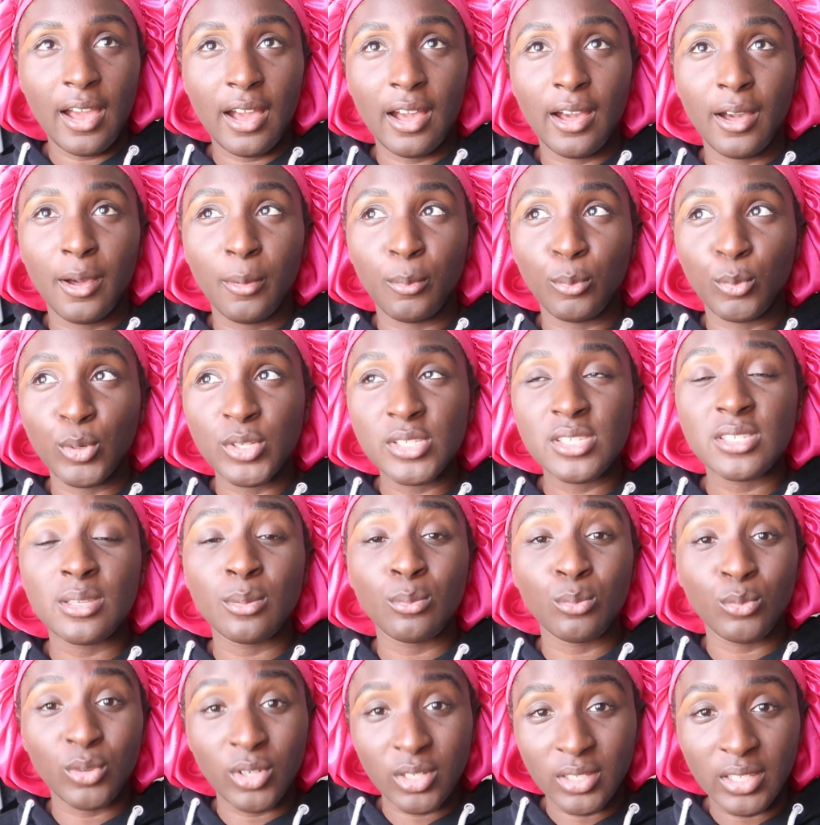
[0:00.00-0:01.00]
Once
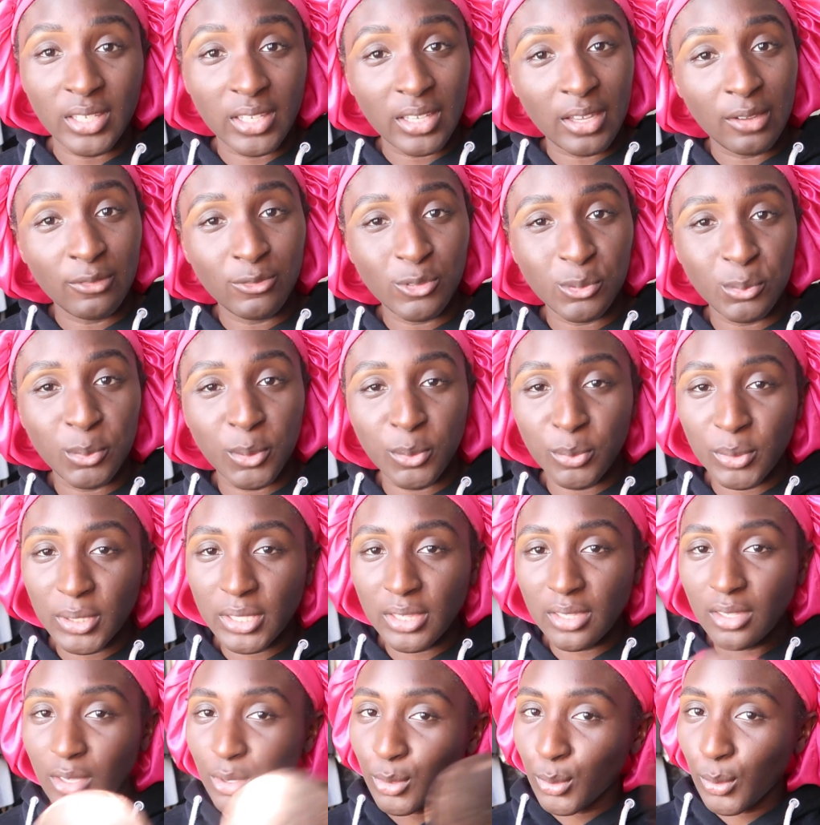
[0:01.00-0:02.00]
I'm really comfortable
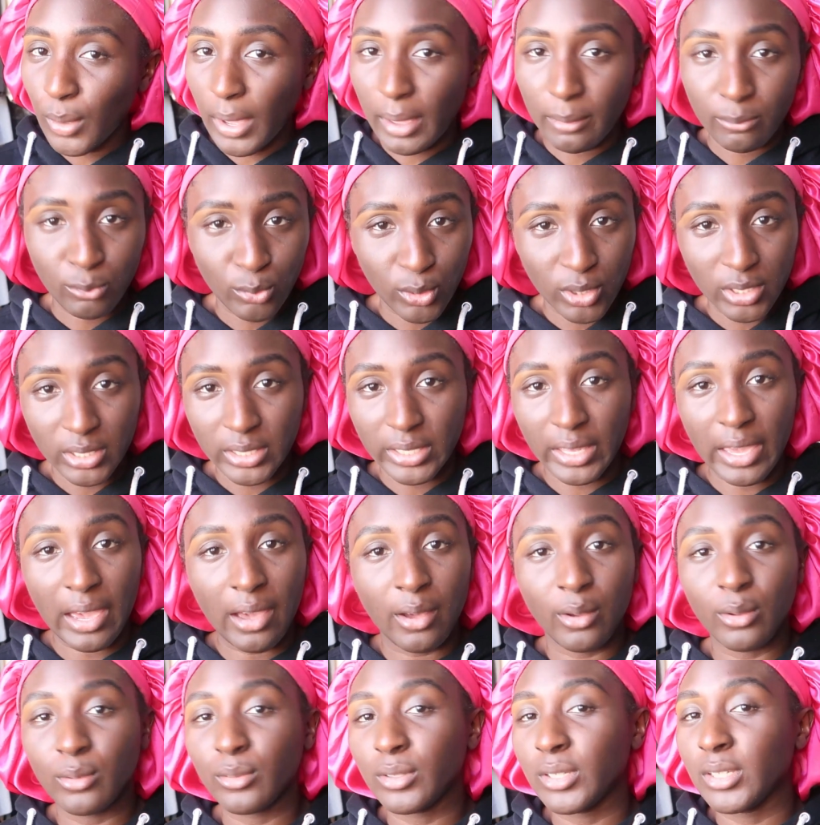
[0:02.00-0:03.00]
with you, I'm really
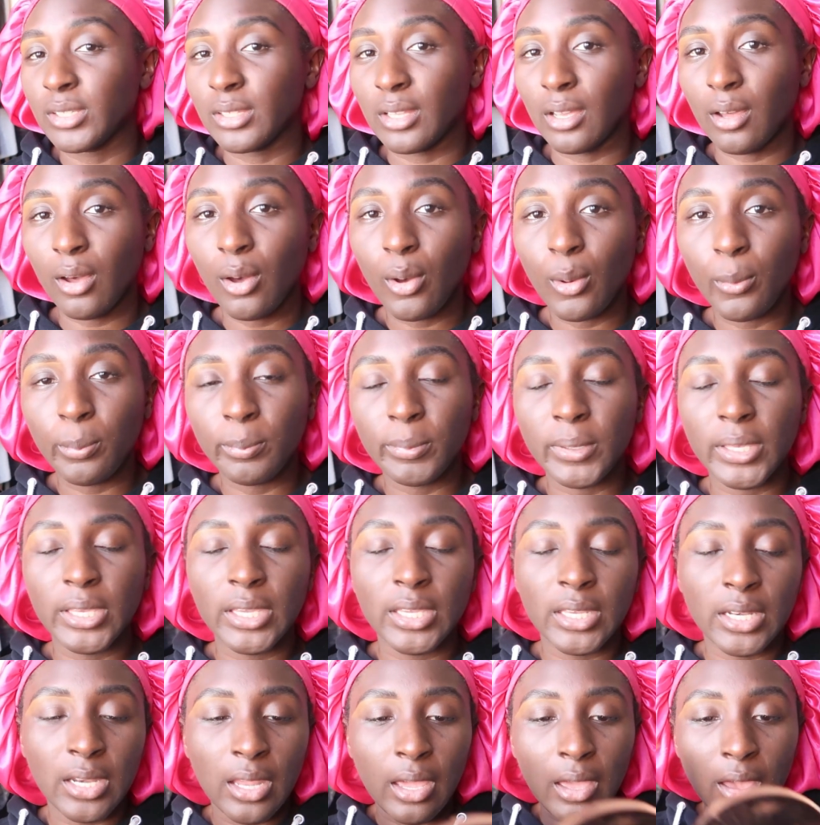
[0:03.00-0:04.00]
out in the
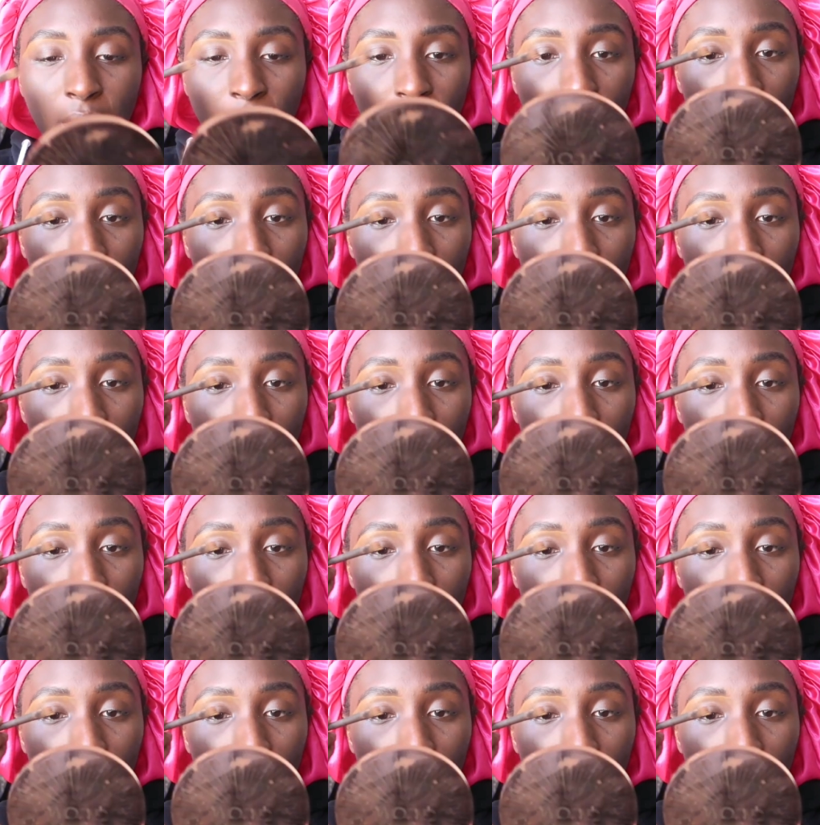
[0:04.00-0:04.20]
open.